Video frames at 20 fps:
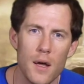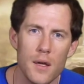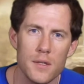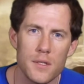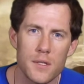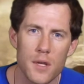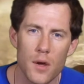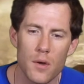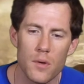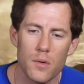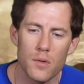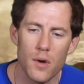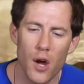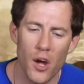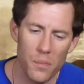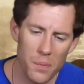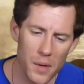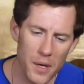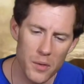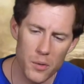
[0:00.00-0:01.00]
So I
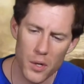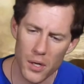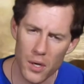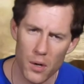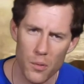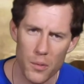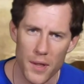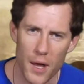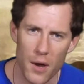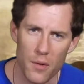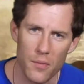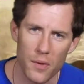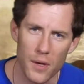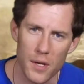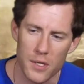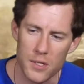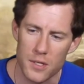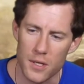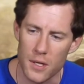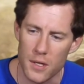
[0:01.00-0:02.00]
played quite a lot with Alpha
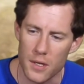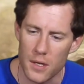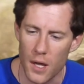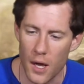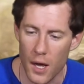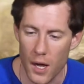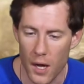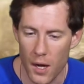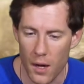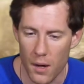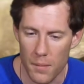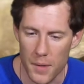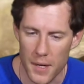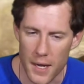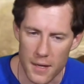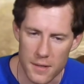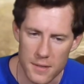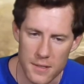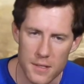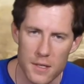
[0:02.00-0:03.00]
Legion in
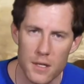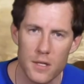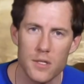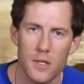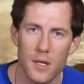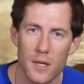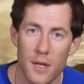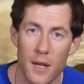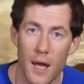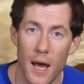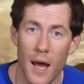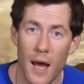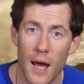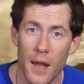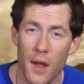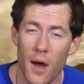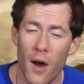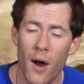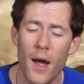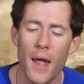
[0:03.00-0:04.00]
8th edition,
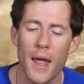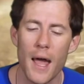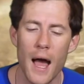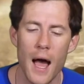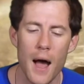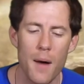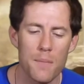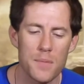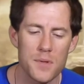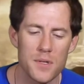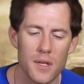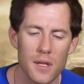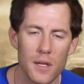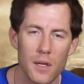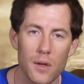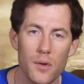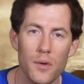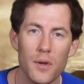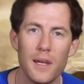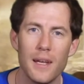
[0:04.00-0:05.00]
and I
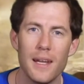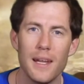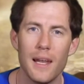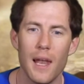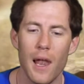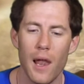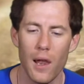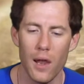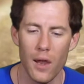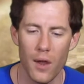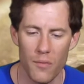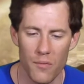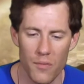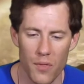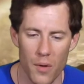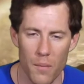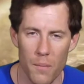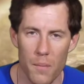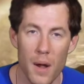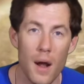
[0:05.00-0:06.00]
absolutely love
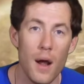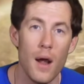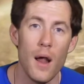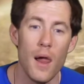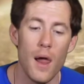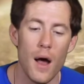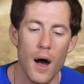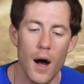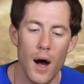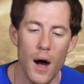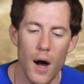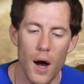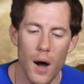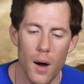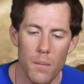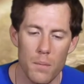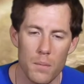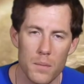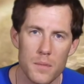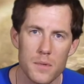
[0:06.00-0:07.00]

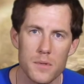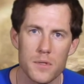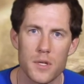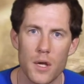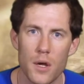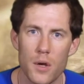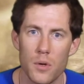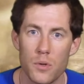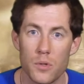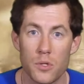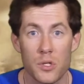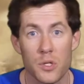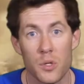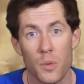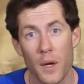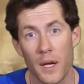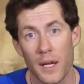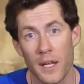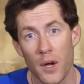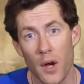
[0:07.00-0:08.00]
them. So just to
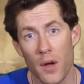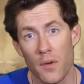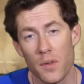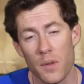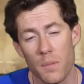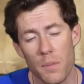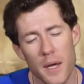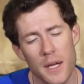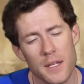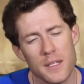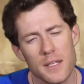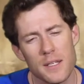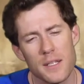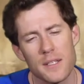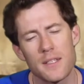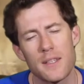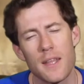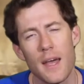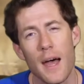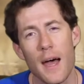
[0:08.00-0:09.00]
quickly go over the
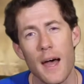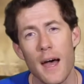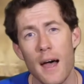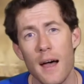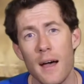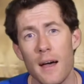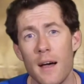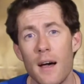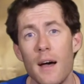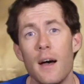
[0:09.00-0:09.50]
basics, their